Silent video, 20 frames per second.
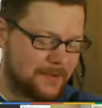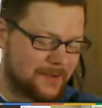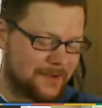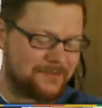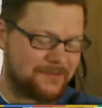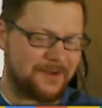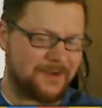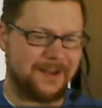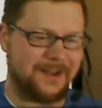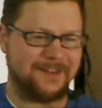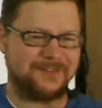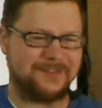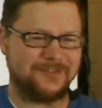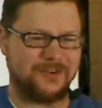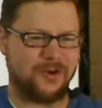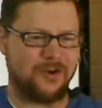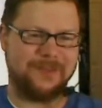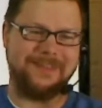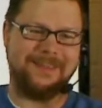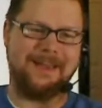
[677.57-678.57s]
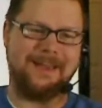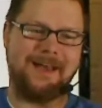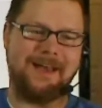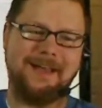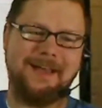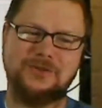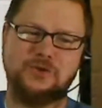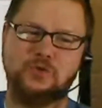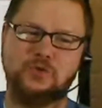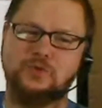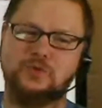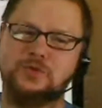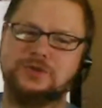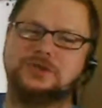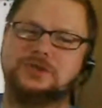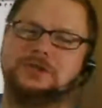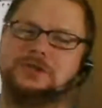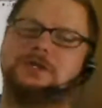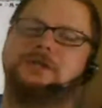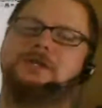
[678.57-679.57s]
can find us on the
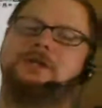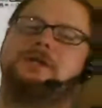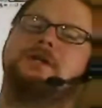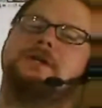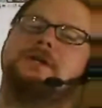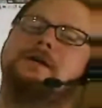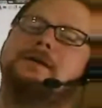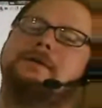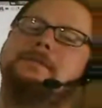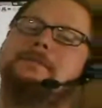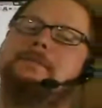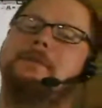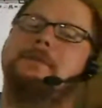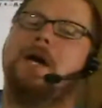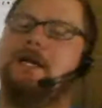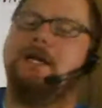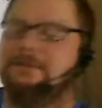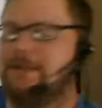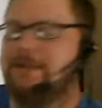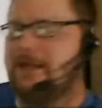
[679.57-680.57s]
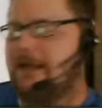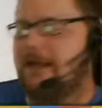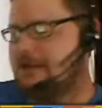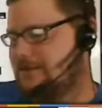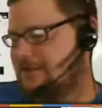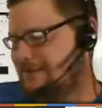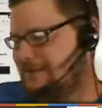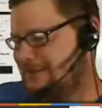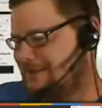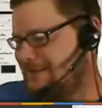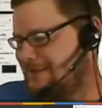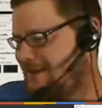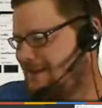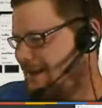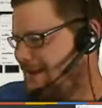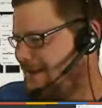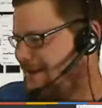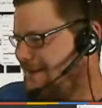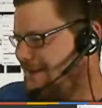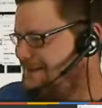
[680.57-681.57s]
iTunes podcast
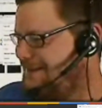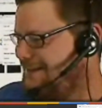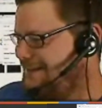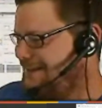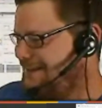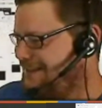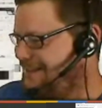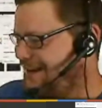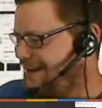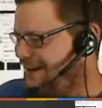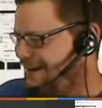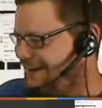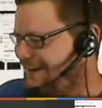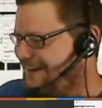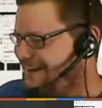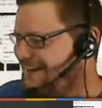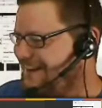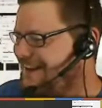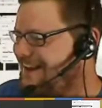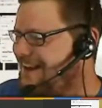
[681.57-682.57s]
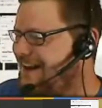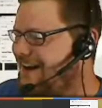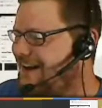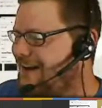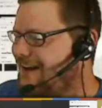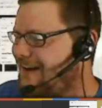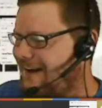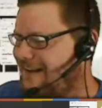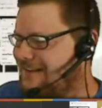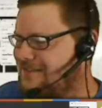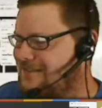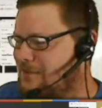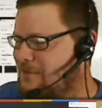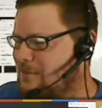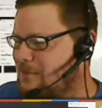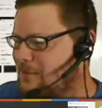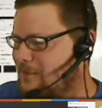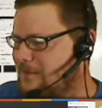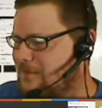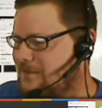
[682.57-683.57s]
thing there. All right, so
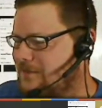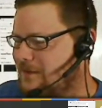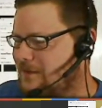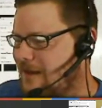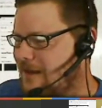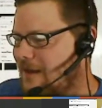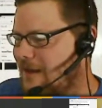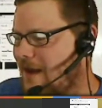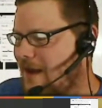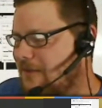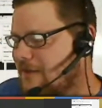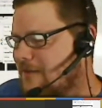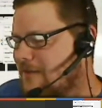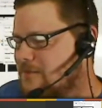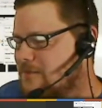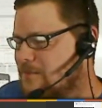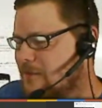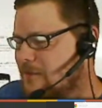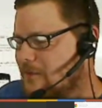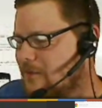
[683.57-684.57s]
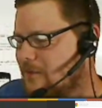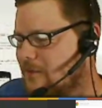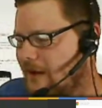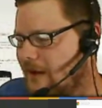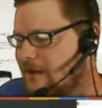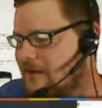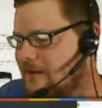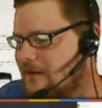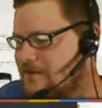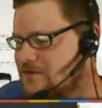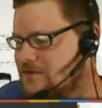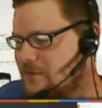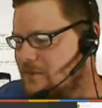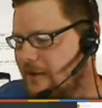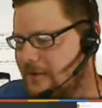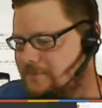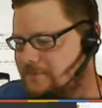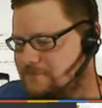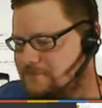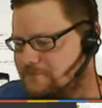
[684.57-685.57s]
cool. So I thought that was pretty cool. I did enjoy
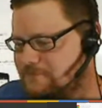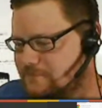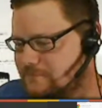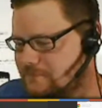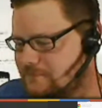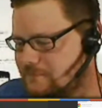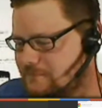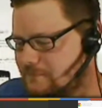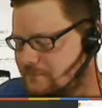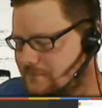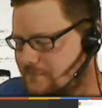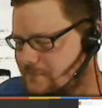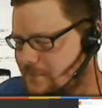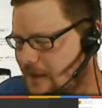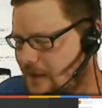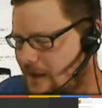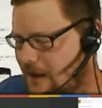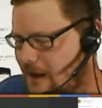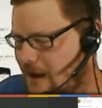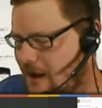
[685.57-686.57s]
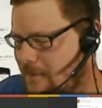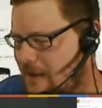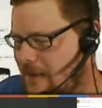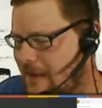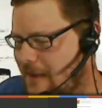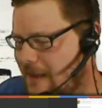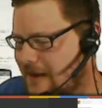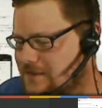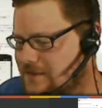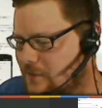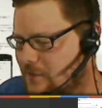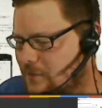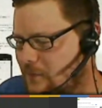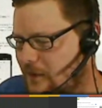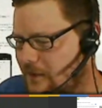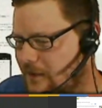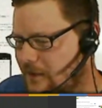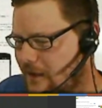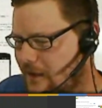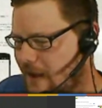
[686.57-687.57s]
it. And actually,
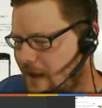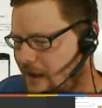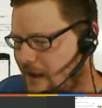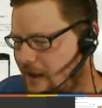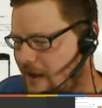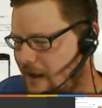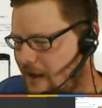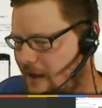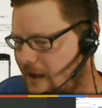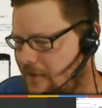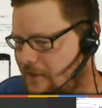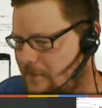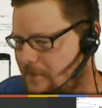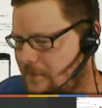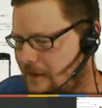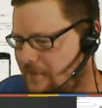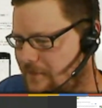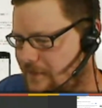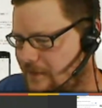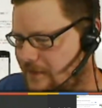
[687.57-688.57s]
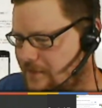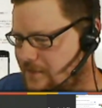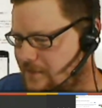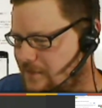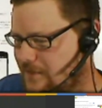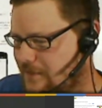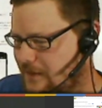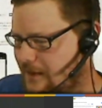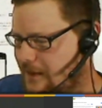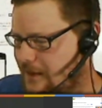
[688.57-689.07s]
one of the other benefits